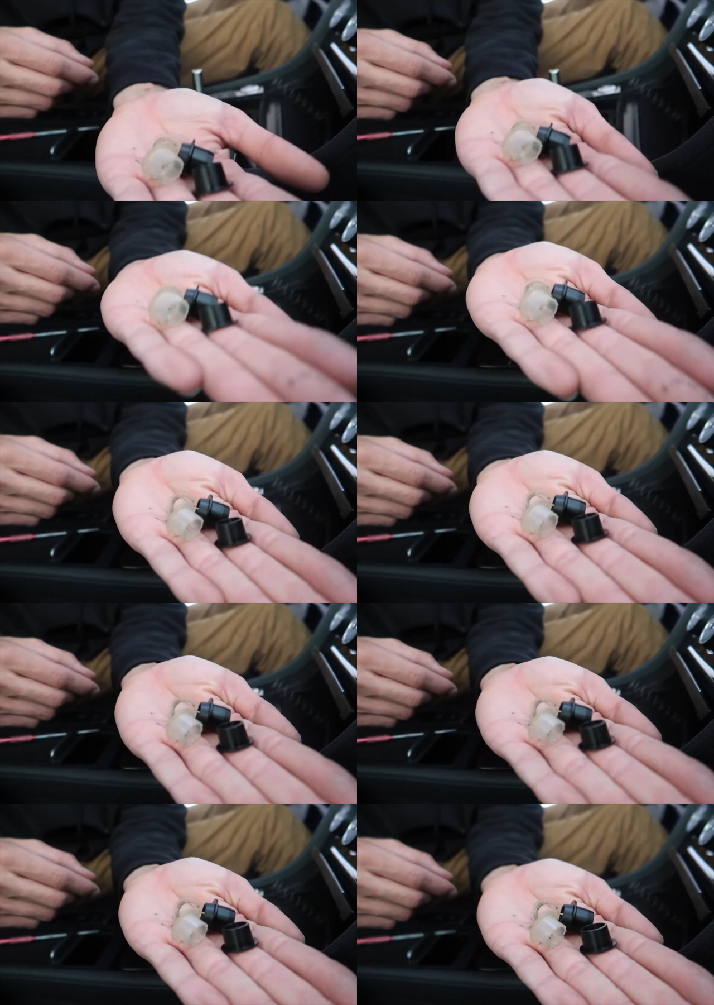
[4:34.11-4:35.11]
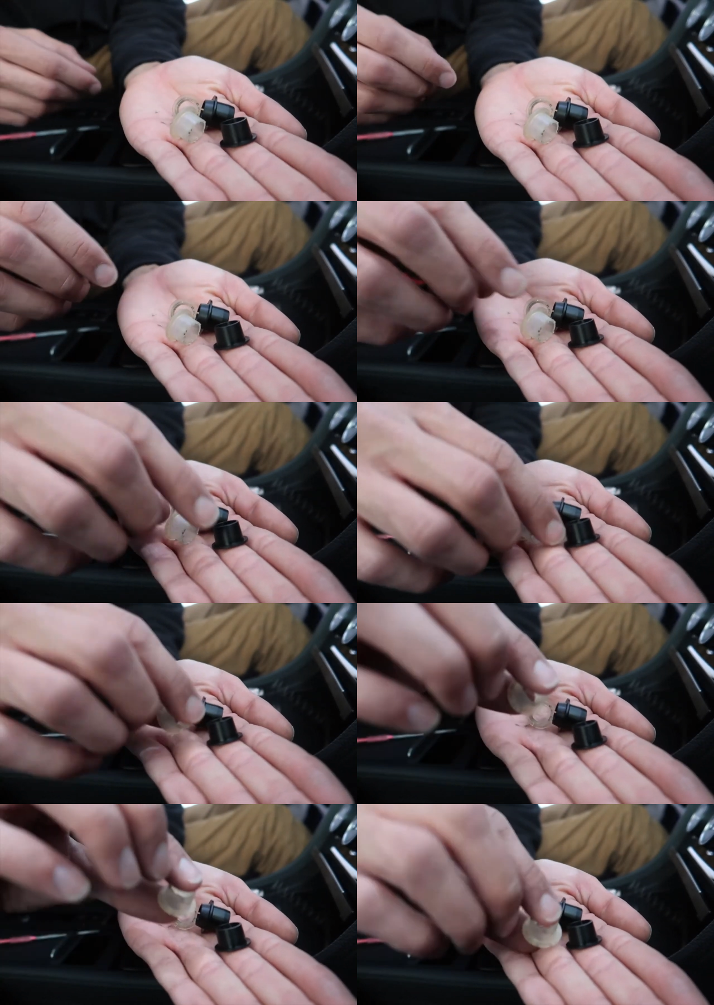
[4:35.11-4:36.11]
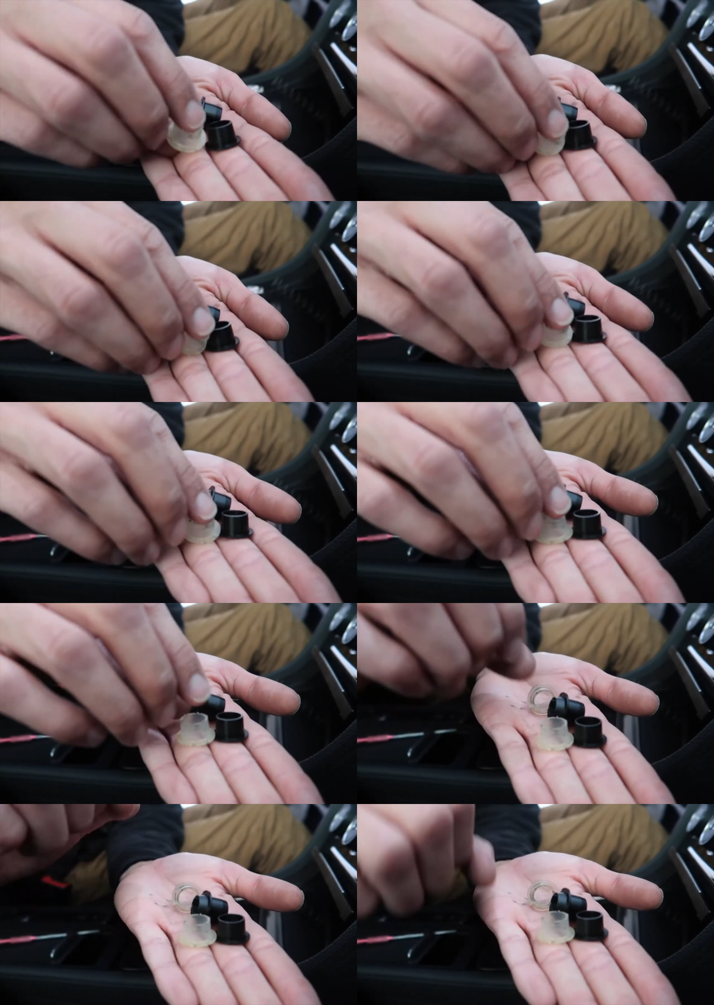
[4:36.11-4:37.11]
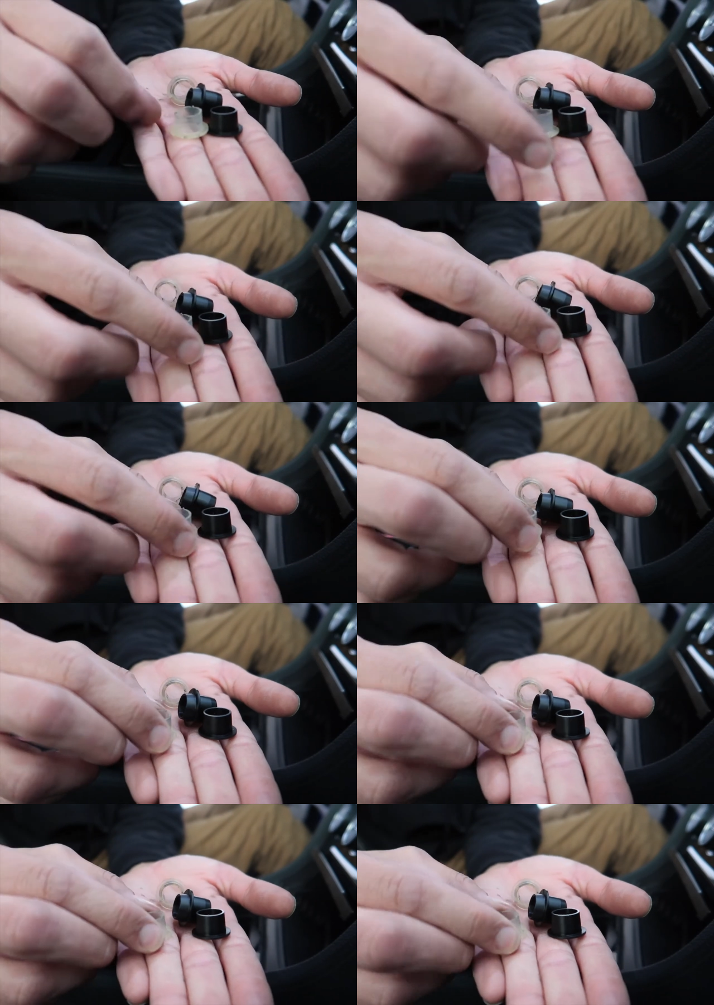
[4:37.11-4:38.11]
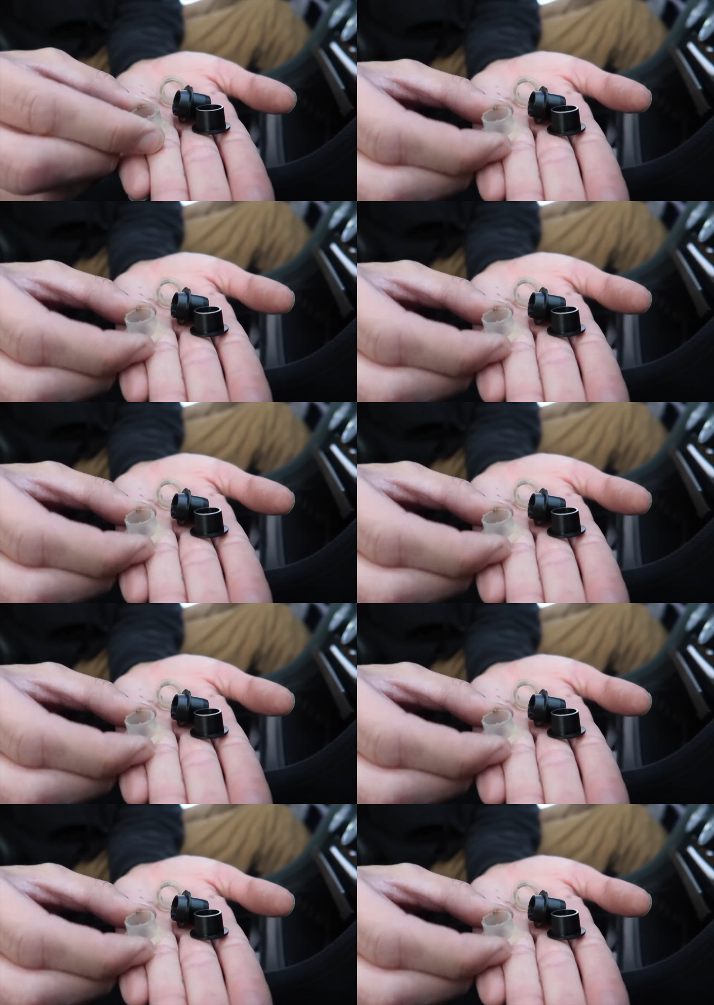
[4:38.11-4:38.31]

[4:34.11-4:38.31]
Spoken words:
[unreadable: no face in view]